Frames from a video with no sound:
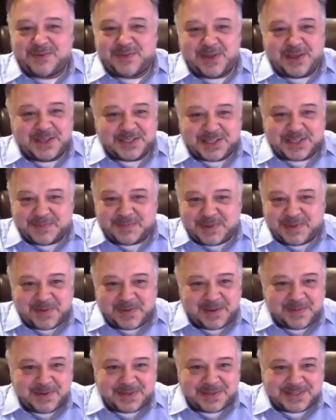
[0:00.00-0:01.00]
Then it's going to be
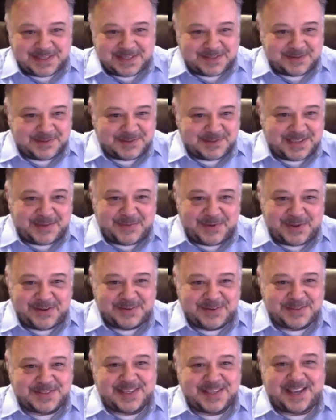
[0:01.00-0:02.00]
maybe 6 or 7 in
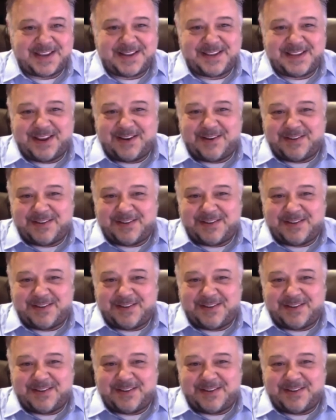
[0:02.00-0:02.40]
your second year,